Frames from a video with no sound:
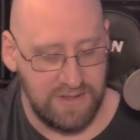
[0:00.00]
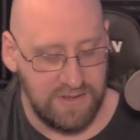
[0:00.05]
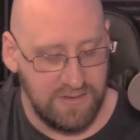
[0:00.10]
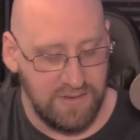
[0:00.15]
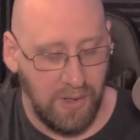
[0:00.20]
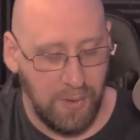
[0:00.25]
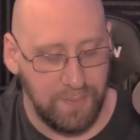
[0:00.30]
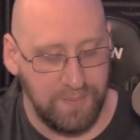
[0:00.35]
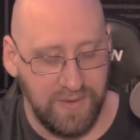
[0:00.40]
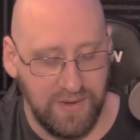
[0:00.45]

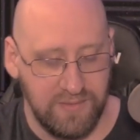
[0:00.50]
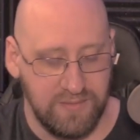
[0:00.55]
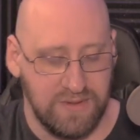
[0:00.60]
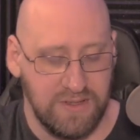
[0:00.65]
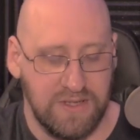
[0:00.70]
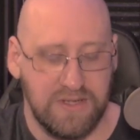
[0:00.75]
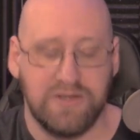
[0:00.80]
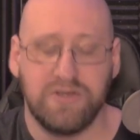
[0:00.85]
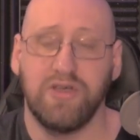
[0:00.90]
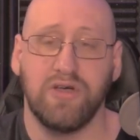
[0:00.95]
No, no.
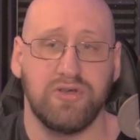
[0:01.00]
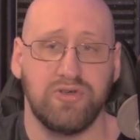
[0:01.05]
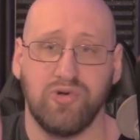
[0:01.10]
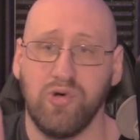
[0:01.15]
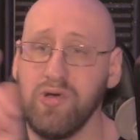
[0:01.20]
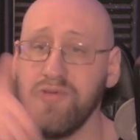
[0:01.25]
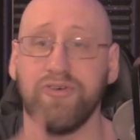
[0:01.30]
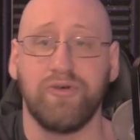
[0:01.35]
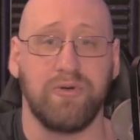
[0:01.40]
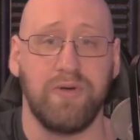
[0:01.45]

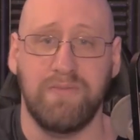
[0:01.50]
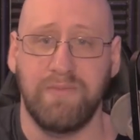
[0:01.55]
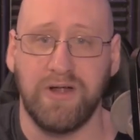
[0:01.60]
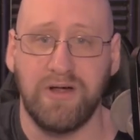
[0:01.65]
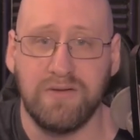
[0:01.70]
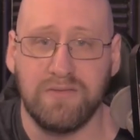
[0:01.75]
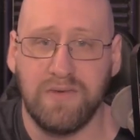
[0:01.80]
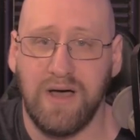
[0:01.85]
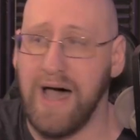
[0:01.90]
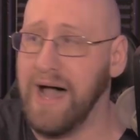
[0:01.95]
You're the
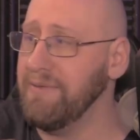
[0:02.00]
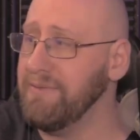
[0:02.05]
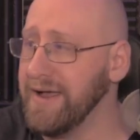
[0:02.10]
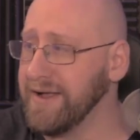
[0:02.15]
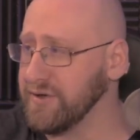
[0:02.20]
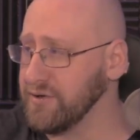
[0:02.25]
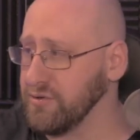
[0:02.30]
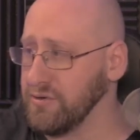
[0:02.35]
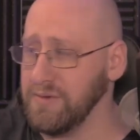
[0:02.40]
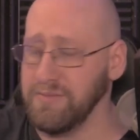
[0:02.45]
criminal. I'm
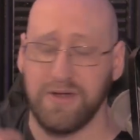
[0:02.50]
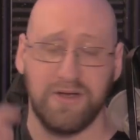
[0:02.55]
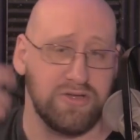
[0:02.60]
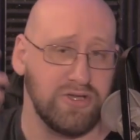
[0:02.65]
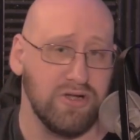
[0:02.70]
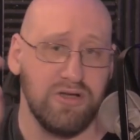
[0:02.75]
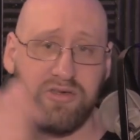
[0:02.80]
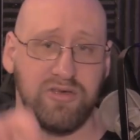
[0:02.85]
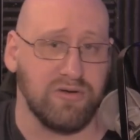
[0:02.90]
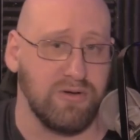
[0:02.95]
not the criminal.
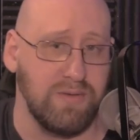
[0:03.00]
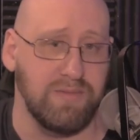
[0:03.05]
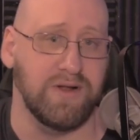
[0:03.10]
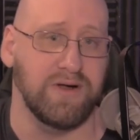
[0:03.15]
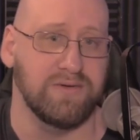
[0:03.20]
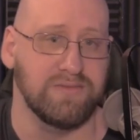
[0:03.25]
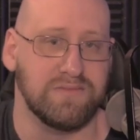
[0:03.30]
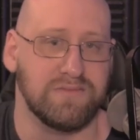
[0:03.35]
You're the criminal